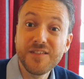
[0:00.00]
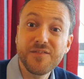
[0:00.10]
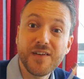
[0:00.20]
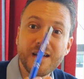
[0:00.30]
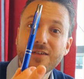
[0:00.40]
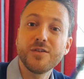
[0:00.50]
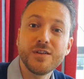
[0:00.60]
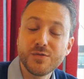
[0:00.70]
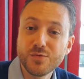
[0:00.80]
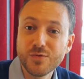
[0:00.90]
If I'm
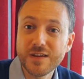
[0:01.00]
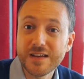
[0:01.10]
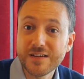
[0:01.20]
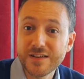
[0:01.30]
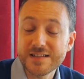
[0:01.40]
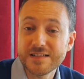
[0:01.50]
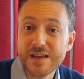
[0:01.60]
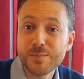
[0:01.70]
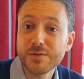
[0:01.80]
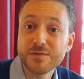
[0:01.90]
going to increase the
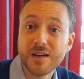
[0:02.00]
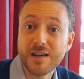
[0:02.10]
temperature,